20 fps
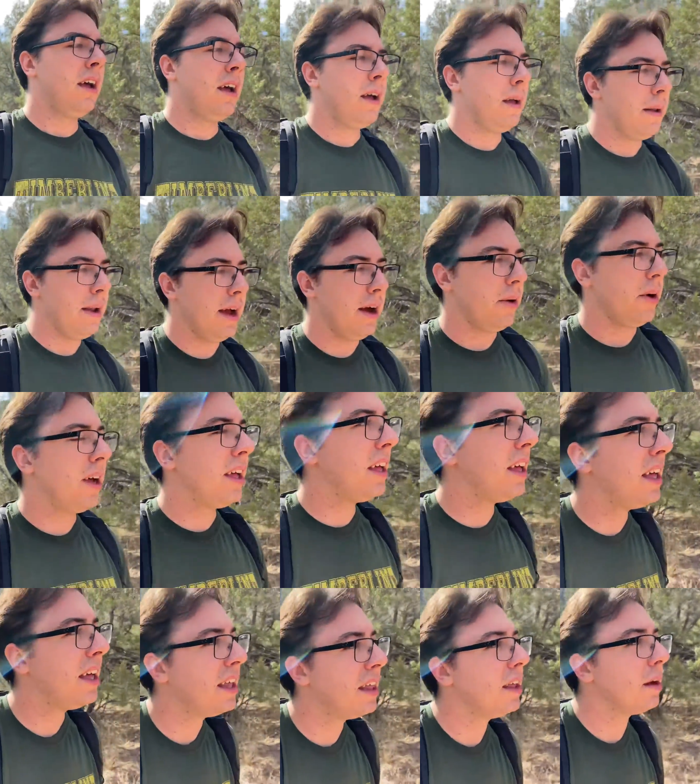Now,
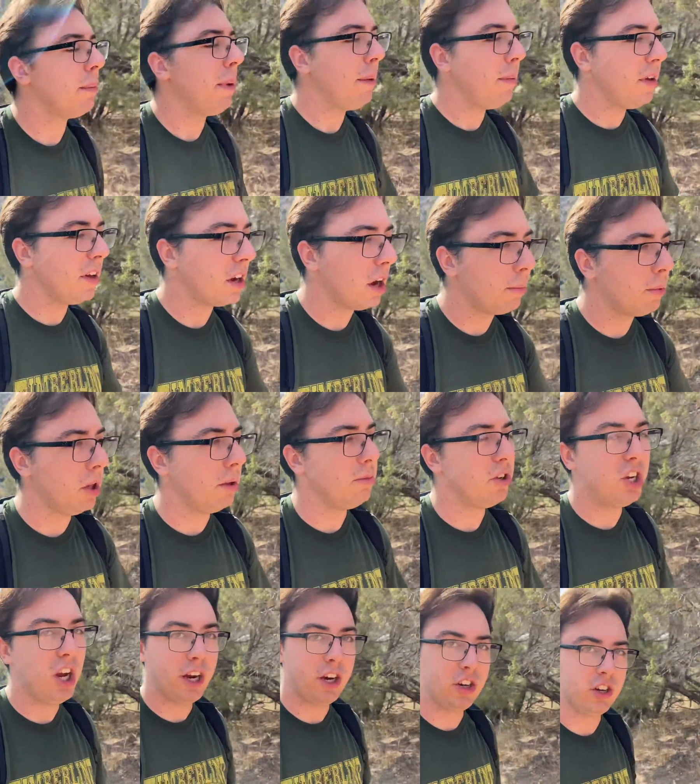there might be a couple
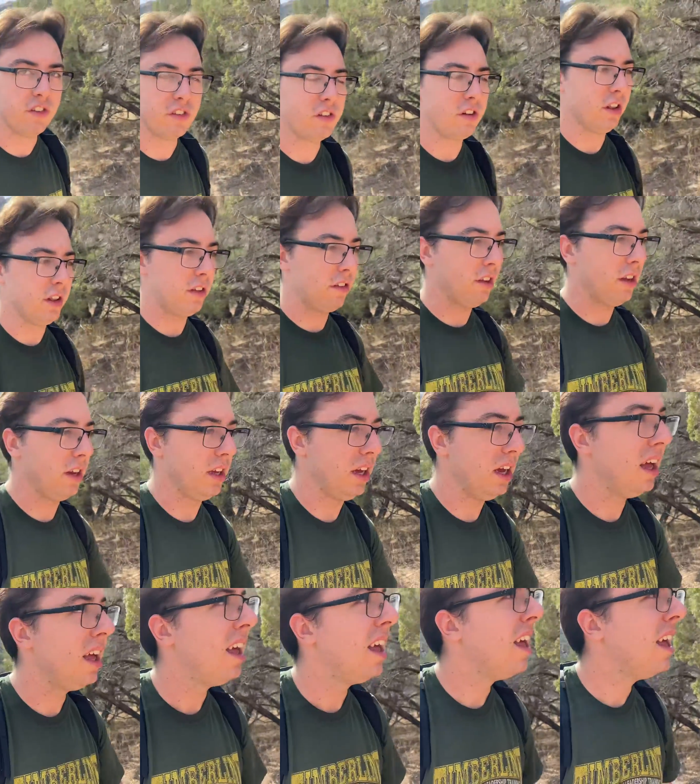objections to this idea,
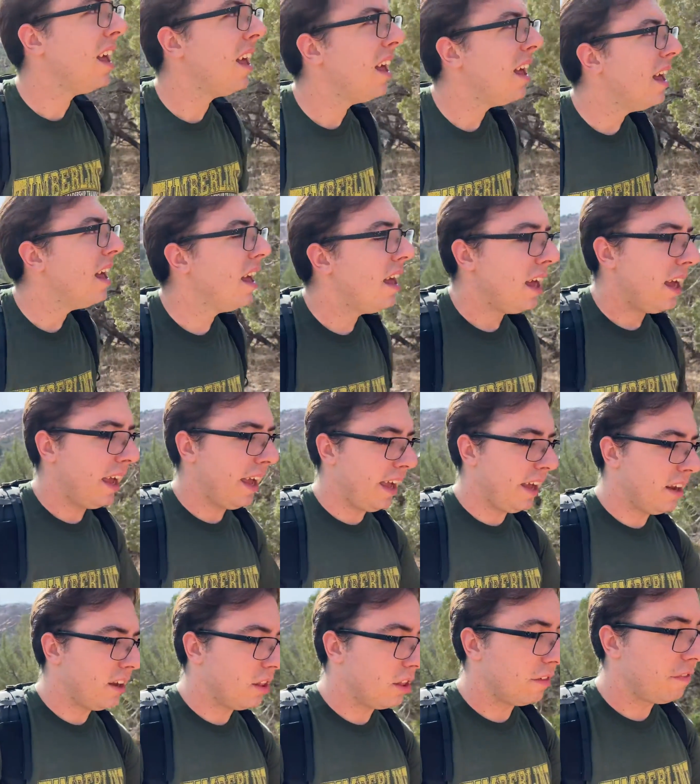
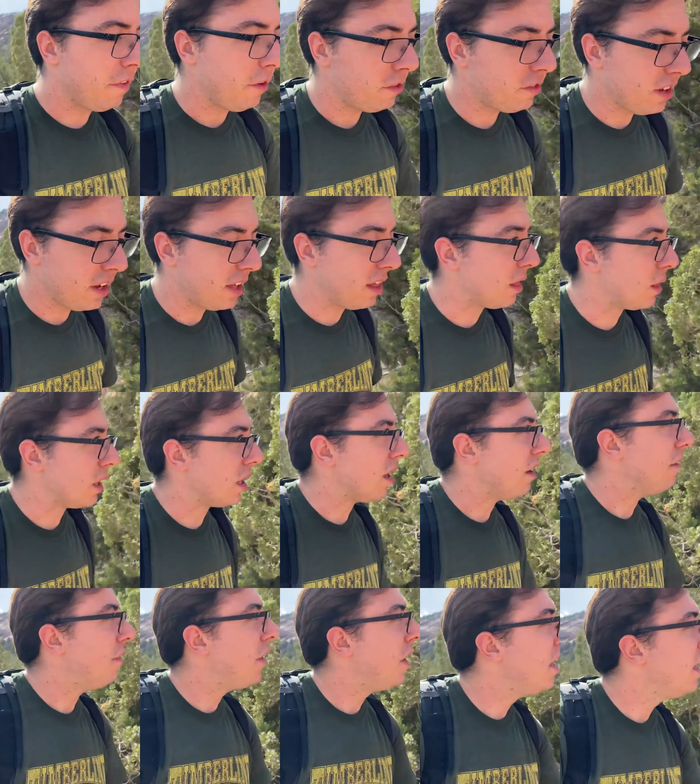and the first I can think of
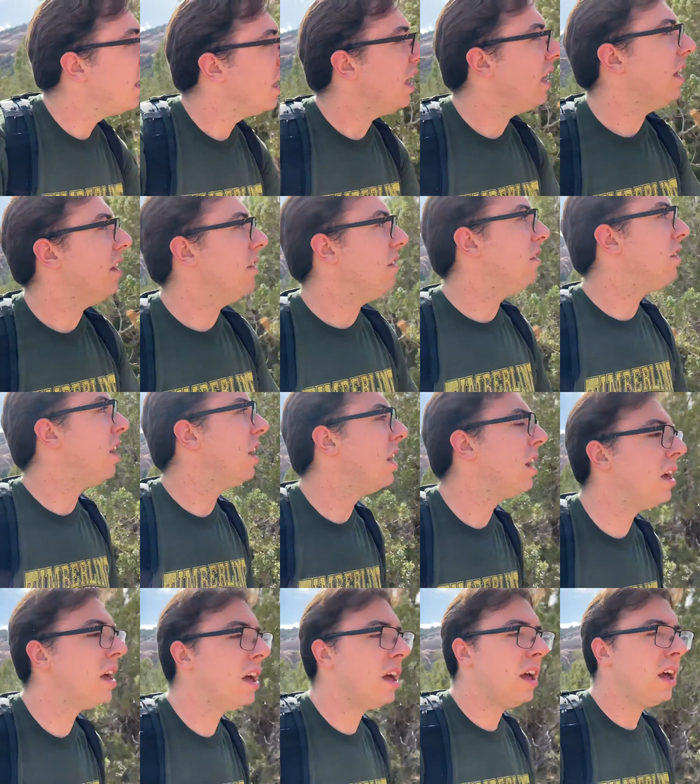is
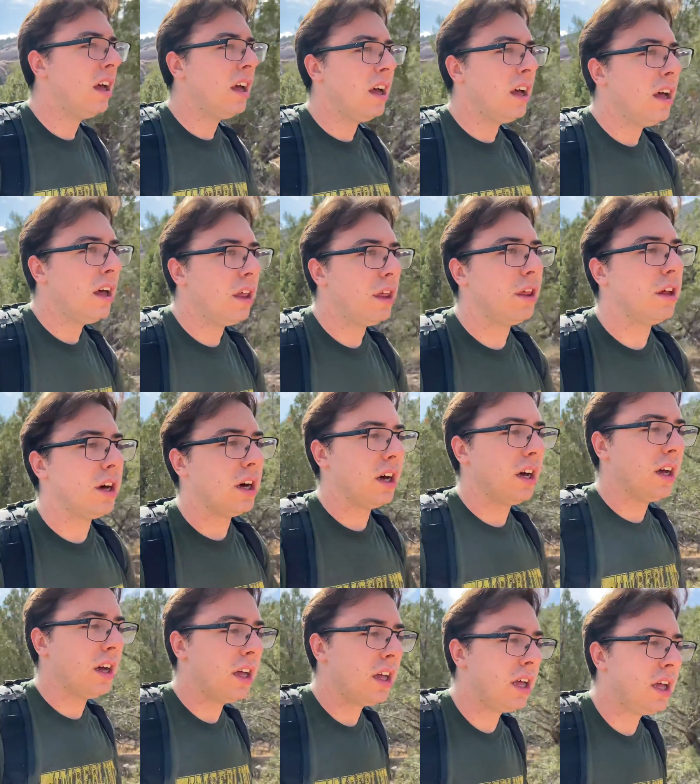
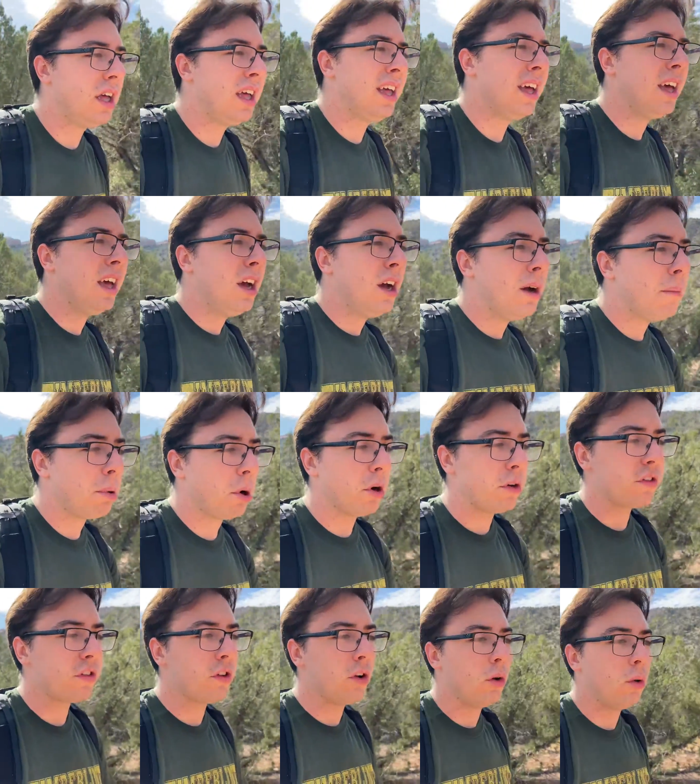the
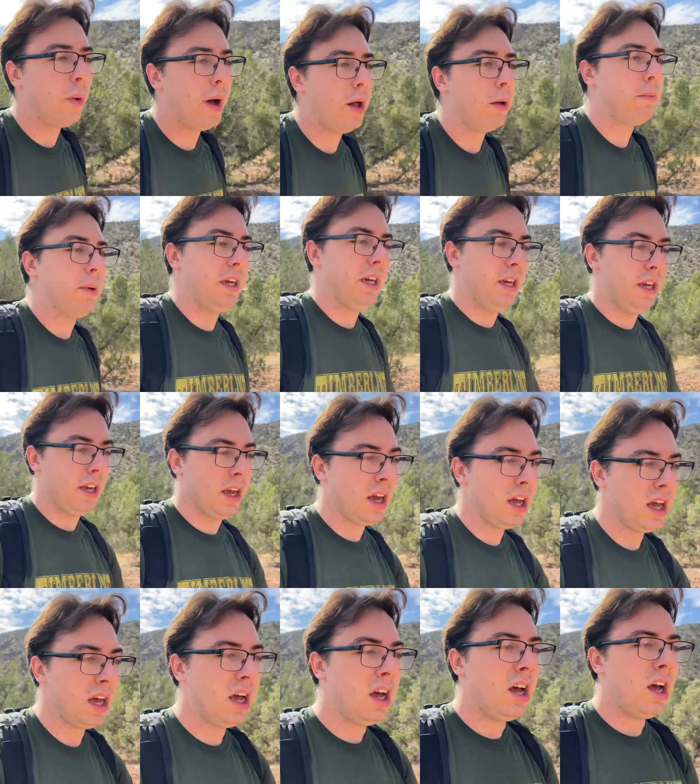personal well-being
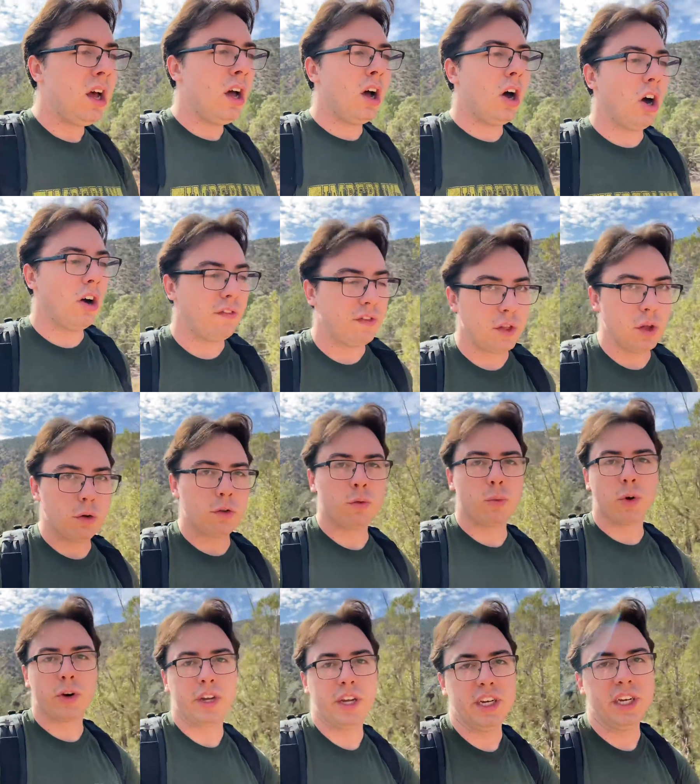of those
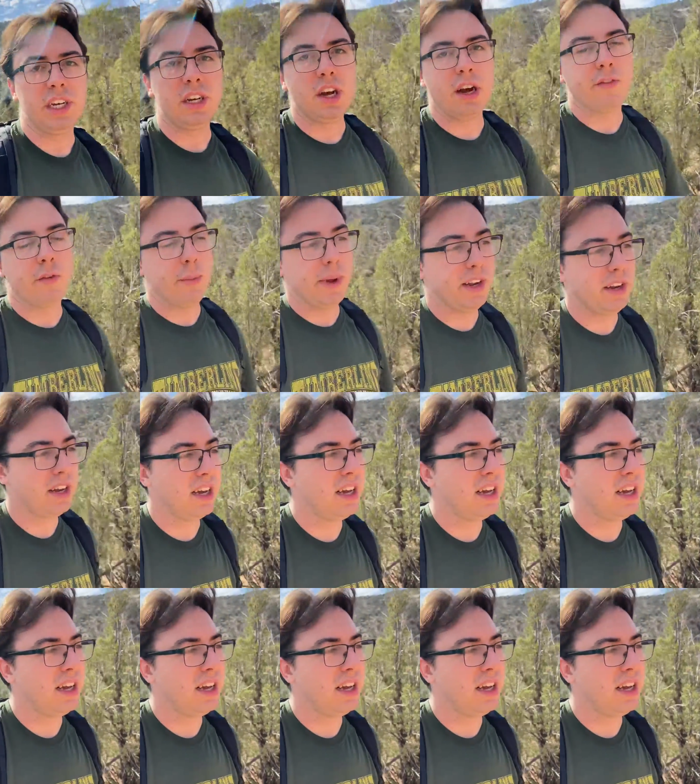working in government.